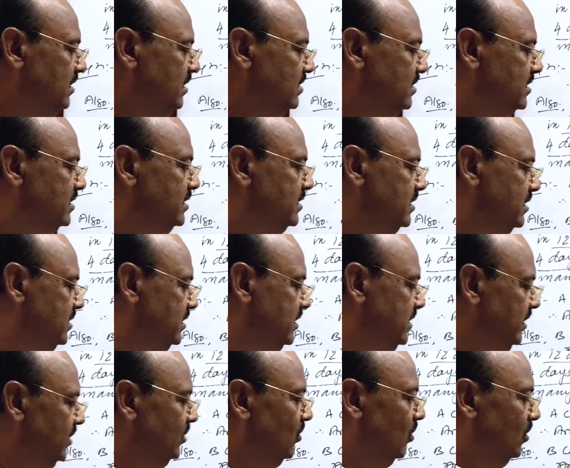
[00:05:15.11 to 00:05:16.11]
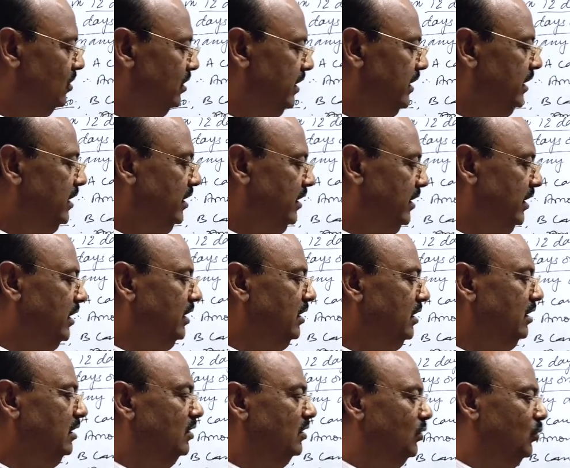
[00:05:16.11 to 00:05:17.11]
C only
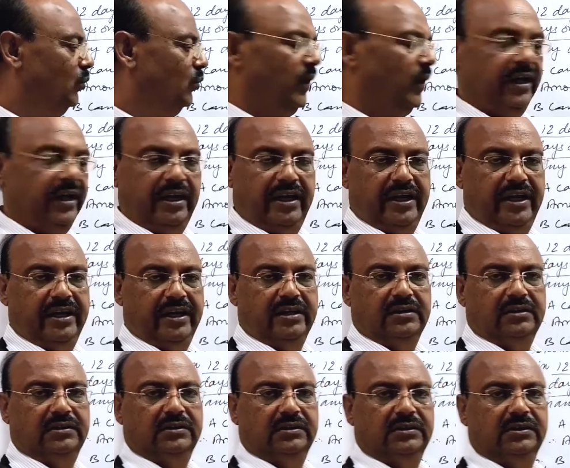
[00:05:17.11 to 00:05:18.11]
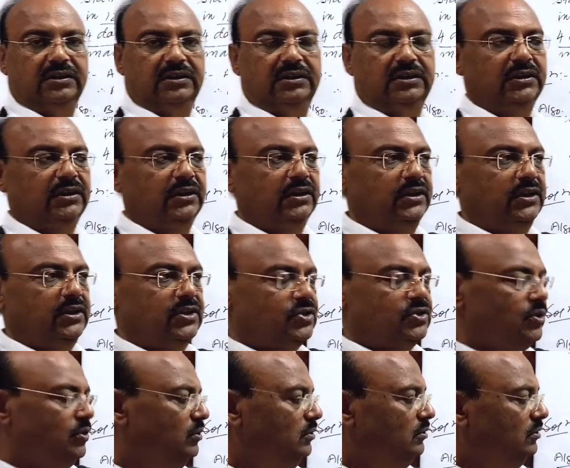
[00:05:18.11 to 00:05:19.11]
in one day.
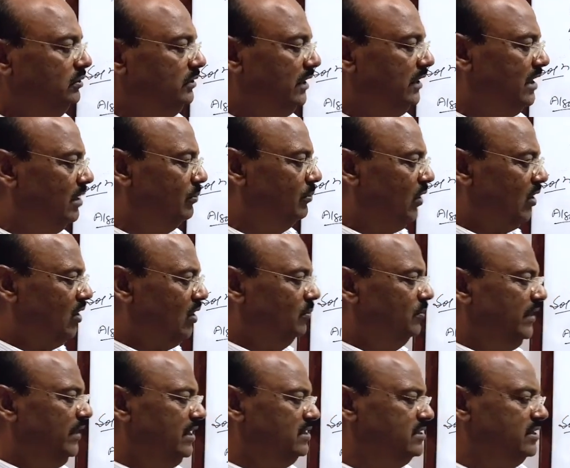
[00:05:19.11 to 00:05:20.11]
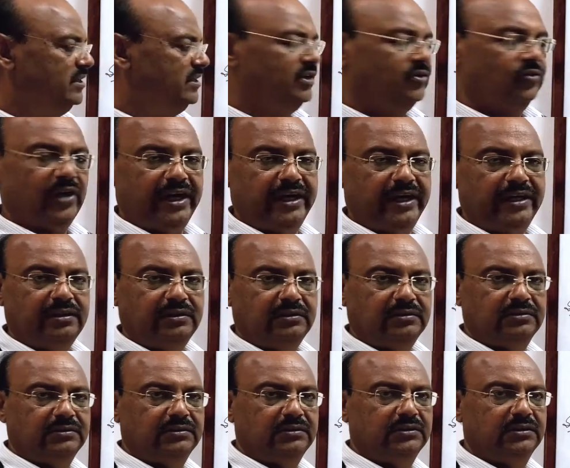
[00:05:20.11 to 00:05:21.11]
So the number of days required
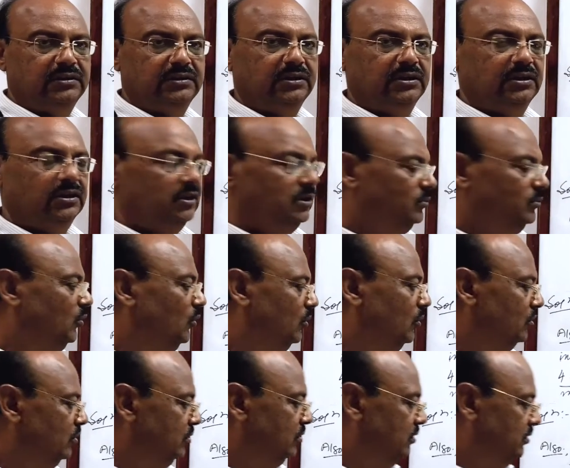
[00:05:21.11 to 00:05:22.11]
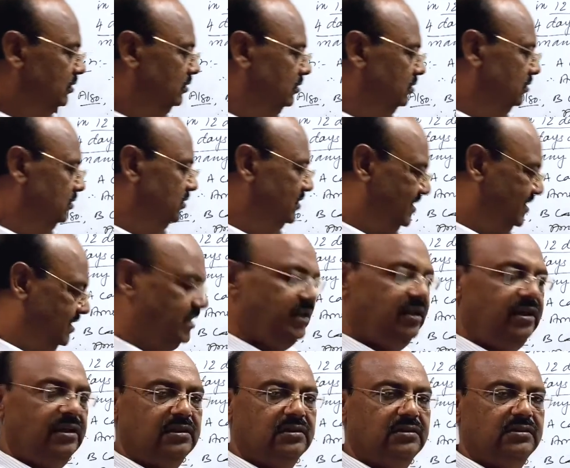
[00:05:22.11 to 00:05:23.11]
for
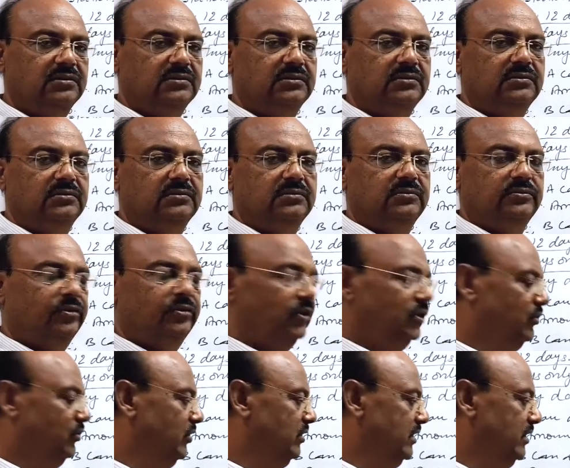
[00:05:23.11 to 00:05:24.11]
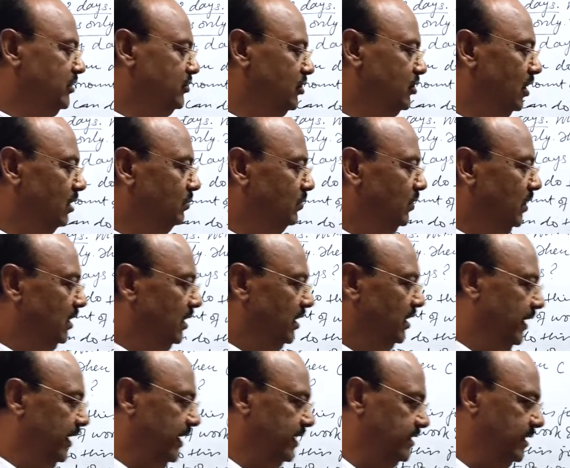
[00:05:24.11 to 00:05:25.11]
C for doing this job,
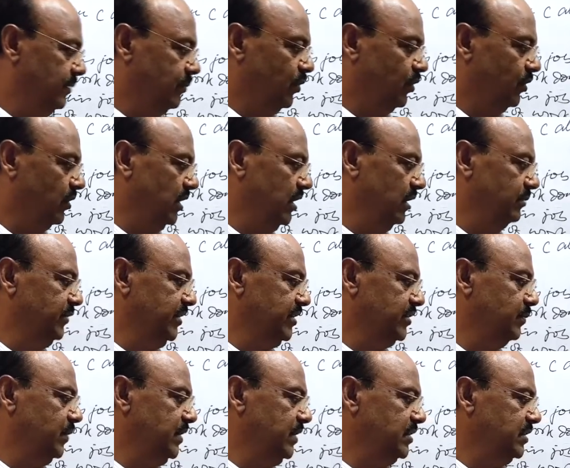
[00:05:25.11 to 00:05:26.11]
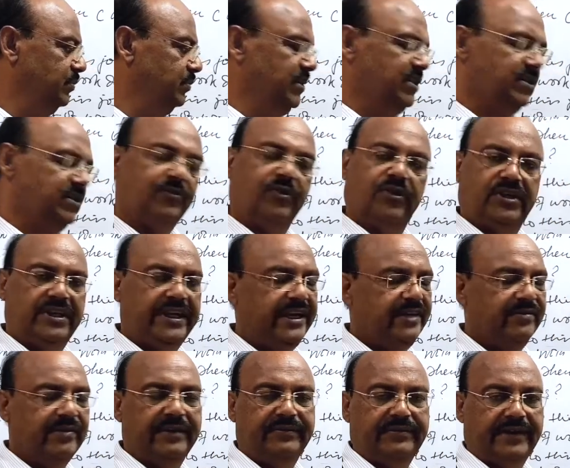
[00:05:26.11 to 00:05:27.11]
reciprocal of this much, means
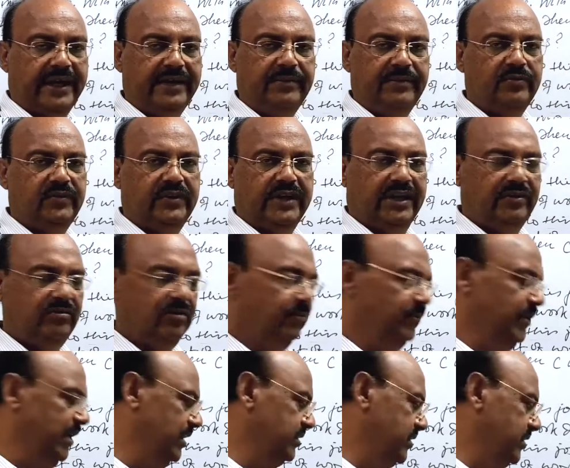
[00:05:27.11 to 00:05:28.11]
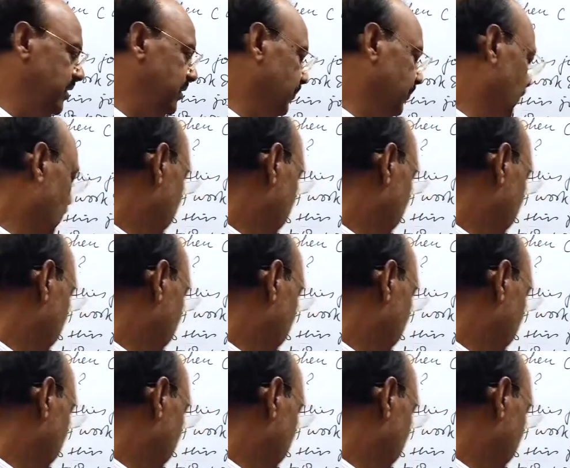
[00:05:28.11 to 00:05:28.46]
48 by 5, that will be answer.